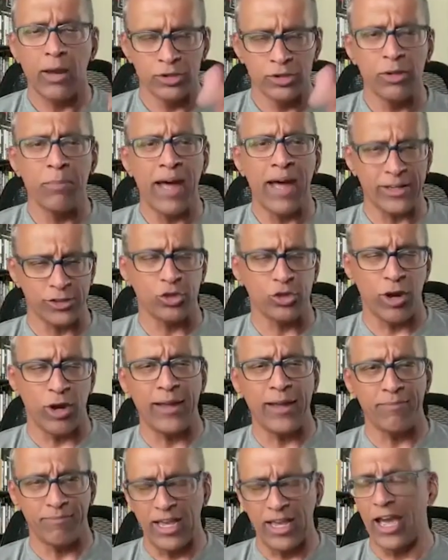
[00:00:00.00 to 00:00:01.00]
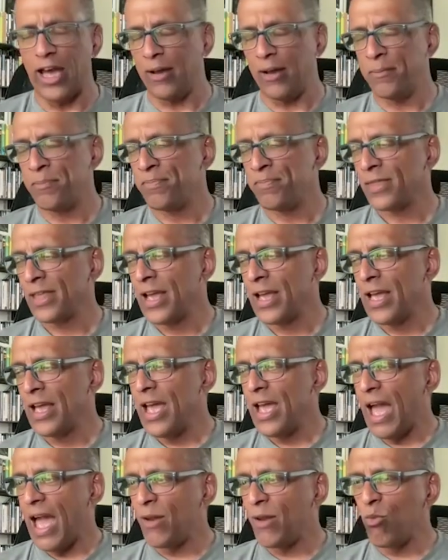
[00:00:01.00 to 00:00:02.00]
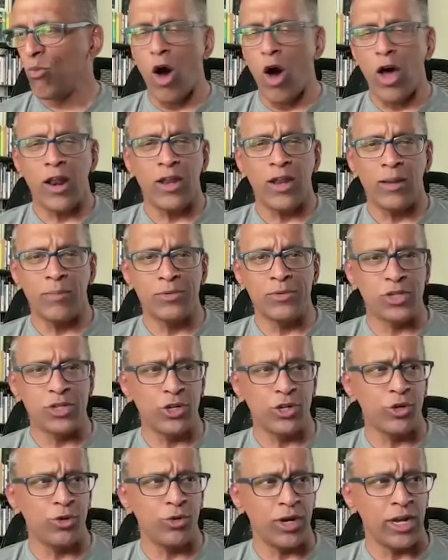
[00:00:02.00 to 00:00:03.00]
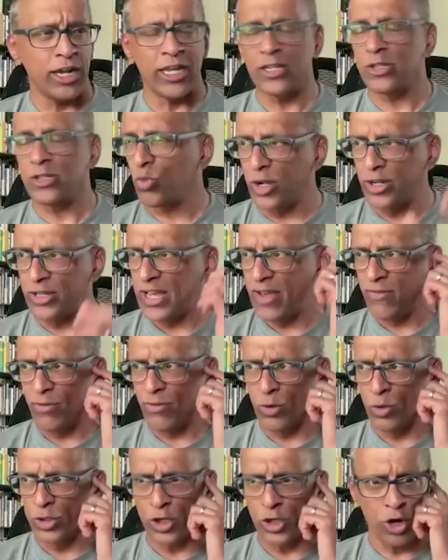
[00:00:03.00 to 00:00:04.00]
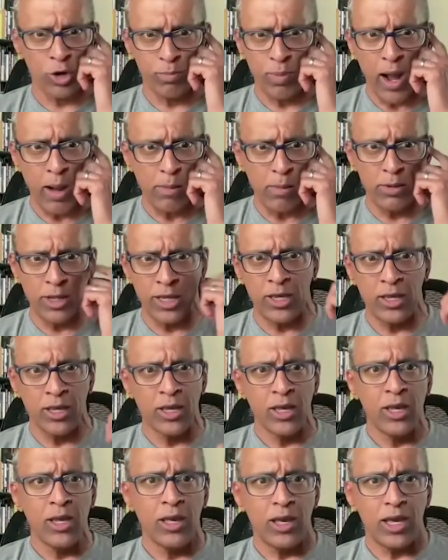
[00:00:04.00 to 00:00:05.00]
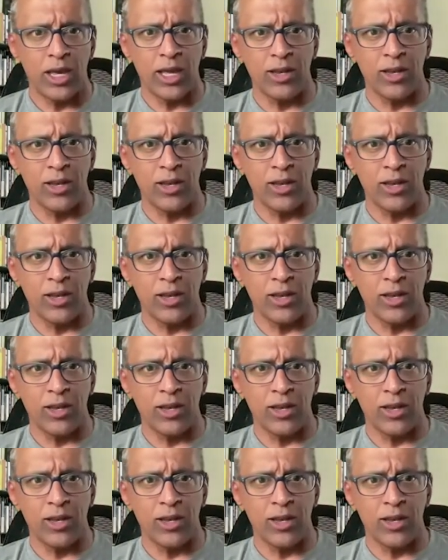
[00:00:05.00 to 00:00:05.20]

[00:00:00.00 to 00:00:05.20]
It was the Mets, right? Yeah. And wanted him to, I guess, what David was hurt probably, and